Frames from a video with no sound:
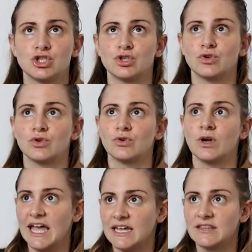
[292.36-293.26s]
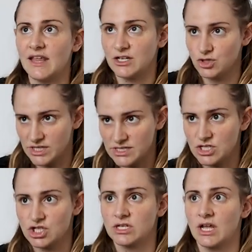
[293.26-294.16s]
to aid in that
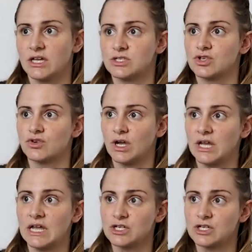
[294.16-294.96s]
transition and to create